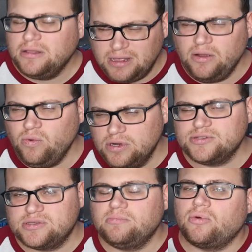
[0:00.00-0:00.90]
There were
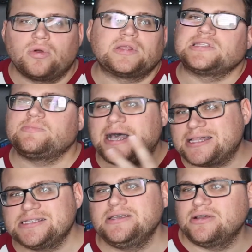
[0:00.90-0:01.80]
some boring
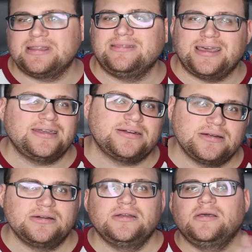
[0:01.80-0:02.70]
spots here and
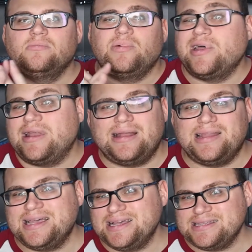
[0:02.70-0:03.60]
there, but
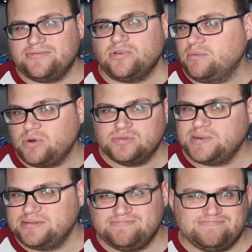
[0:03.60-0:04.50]
like I said, for the most part,